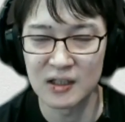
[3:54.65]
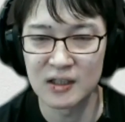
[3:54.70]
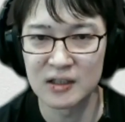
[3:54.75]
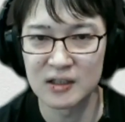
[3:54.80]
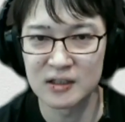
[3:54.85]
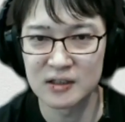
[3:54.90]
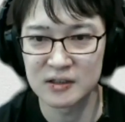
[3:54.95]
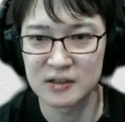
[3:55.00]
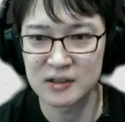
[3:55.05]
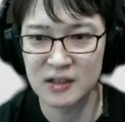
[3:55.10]

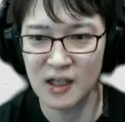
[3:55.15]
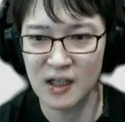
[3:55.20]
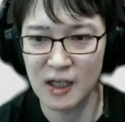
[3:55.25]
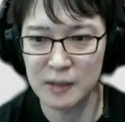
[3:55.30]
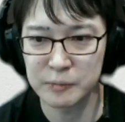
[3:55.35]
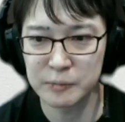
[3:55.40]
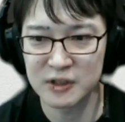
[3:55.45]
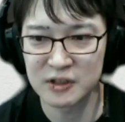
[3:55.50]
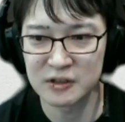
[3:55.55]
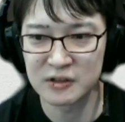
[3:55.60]
This
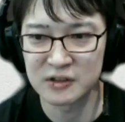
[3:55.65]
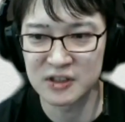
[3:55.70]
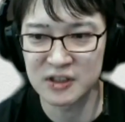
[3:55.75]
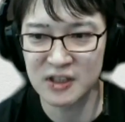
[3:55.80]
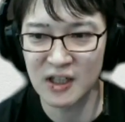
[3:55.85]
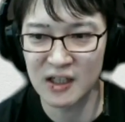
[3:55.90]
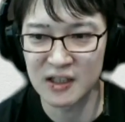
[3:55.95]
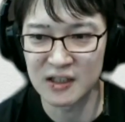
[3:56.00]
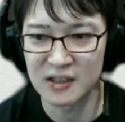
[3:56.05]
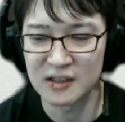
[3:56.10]
process does
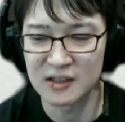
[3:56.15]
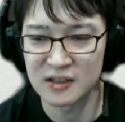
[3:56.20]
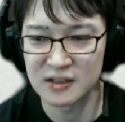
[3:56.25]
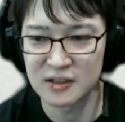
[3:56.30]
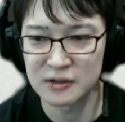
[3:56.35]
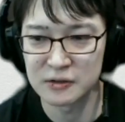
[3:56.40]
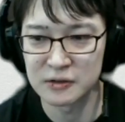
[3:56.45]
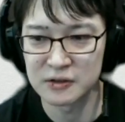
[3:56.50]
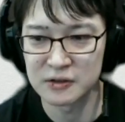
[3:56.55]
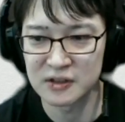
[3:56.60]
not need to
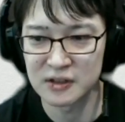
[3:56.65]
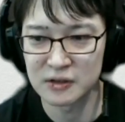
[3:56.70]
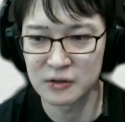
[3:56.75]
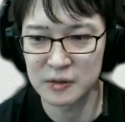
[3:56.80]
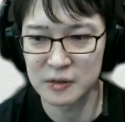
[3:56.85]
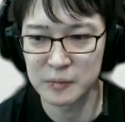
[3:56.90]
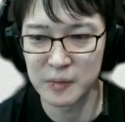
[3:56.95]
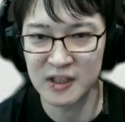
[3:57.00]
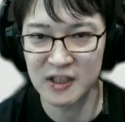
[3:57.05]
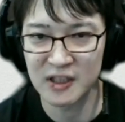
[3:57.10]
be done
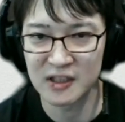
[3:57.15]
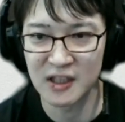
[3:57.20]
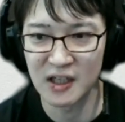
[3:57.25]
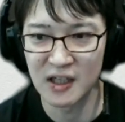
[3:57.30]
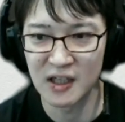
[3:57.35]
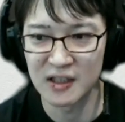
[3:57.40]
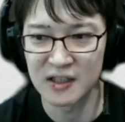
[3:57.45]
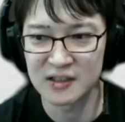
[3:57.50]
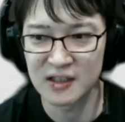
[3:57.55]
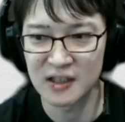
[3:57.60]

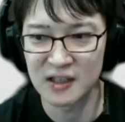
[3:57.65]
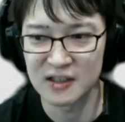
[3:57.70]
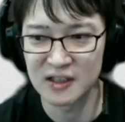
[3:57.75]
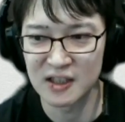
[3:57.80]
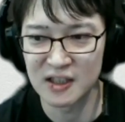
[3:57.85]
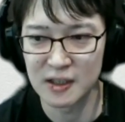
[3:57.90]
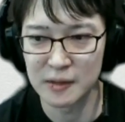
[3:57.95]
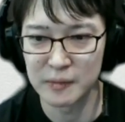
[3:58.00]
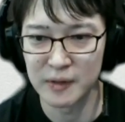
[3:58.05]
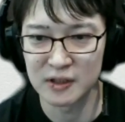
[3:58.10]
in real
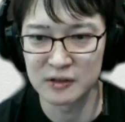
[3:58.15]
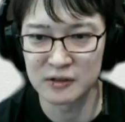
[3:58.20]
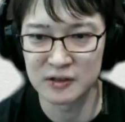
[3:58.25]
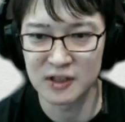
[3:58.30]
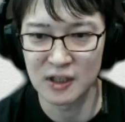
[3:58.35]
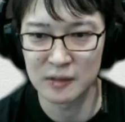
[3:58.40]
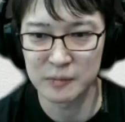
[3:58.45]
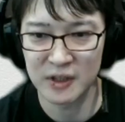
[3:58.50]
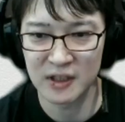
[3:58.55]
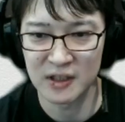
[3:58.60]
time,
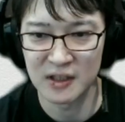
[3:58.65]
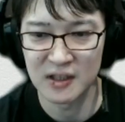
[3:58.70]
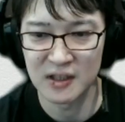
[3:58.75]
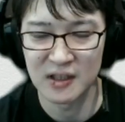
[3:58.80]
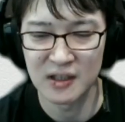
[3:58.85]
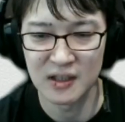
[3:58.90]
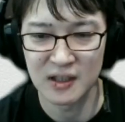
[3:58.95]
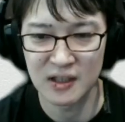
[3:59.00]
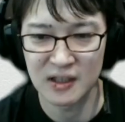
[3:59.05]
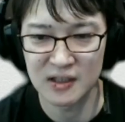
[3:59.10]
but rather
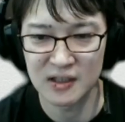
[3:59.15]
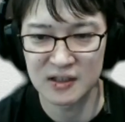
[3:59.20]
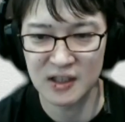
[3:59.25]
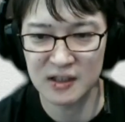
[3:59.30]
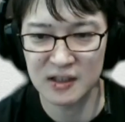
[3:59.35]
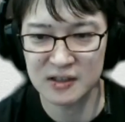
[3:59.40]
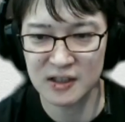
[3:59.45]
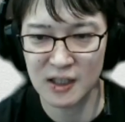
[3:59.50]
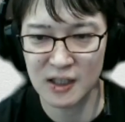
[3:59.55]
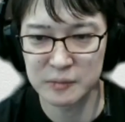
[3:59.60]

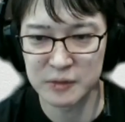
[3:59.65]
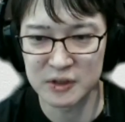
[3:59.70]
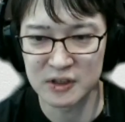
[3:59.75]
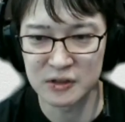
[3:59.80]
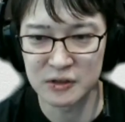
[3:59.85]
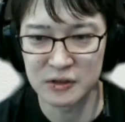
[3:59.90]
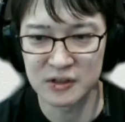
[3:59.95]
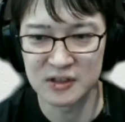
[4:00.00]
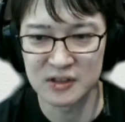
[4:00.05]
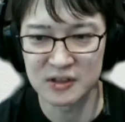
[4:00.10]
in batch
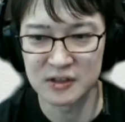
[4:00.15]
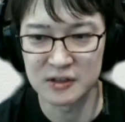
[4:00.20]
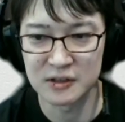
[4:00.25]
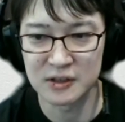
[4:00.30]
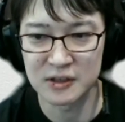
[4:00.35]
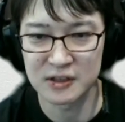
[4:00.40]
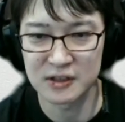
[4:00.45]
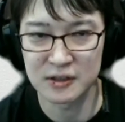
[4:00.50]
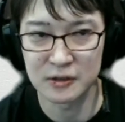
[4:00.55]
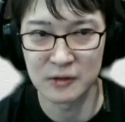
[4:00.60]
processing
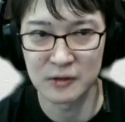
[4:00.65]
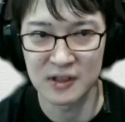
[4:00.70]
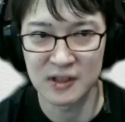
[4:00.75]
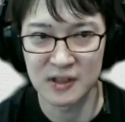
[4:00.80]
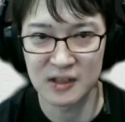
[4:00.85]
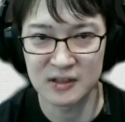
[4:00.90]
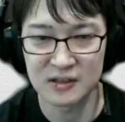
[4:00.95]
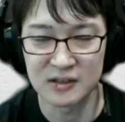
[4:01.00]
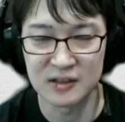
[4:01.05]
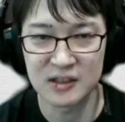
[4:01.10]
several
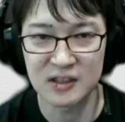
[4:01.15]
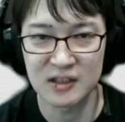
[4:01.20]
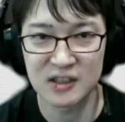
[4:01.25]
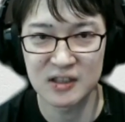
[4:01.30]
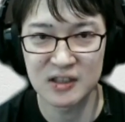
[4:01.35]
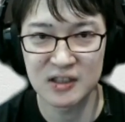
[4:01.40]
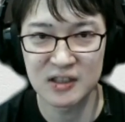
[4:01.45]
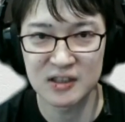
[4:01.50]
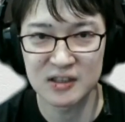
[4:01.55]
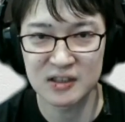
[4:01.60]
times
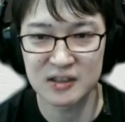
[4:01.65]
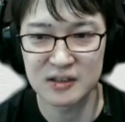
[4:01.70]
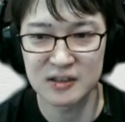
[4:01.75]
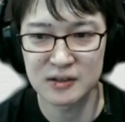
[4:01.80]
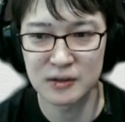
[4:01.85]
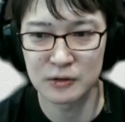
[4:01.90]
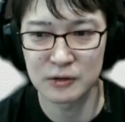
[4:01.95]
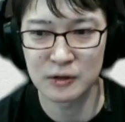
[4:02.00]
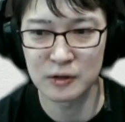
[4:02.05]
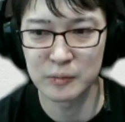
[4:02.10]
a day
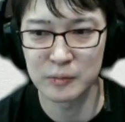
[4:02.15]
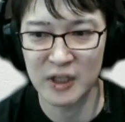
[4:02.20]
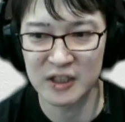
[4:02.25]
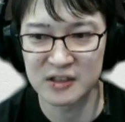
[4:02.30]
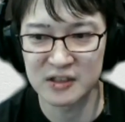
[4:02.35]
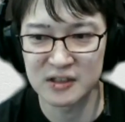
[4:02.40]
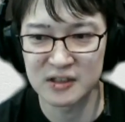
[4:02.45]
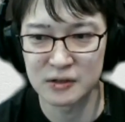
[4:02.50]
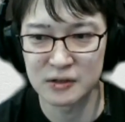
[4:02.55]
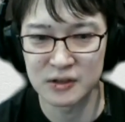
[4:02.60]
in a
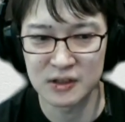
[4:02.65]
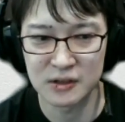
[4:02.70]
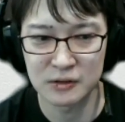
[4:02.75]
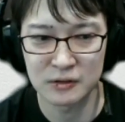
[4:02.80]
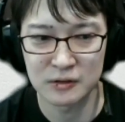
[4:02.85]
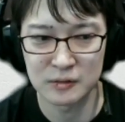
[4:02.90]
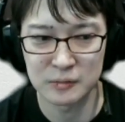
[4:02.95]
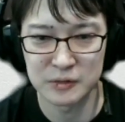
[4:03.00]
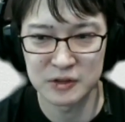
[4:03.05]
distributed